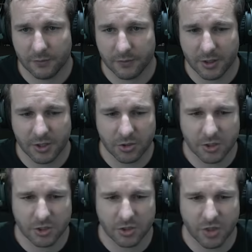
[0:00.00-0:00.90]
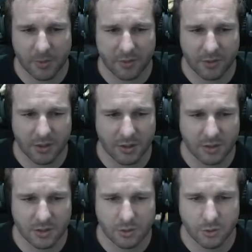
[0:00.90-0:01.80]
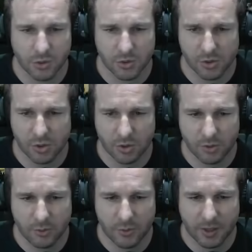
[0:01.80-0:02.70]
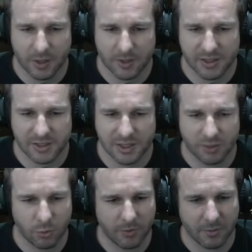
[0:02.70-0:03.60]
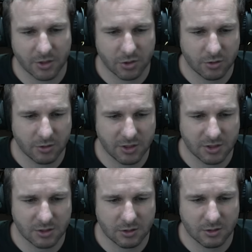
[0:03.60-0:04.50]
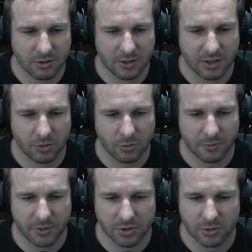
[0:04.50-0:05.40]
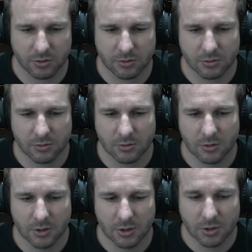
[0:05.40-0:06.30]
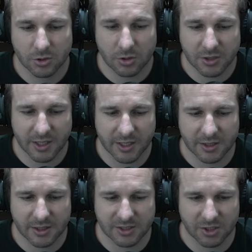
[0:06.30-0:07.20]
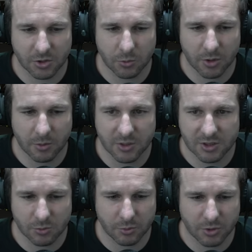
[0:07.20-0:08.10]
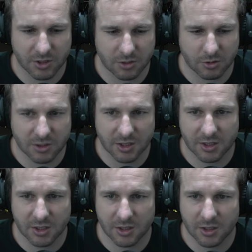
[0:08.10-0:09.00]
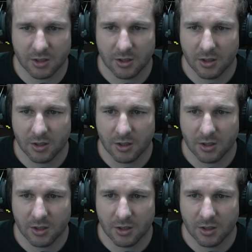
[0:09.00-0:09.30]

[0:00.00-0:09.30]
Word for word: Initially, you could just grab everything until you actually know, but these aren't worth much. They're not worth much at all. Dog tag, that's actually worth a bit, so we'll put that dog tag down there.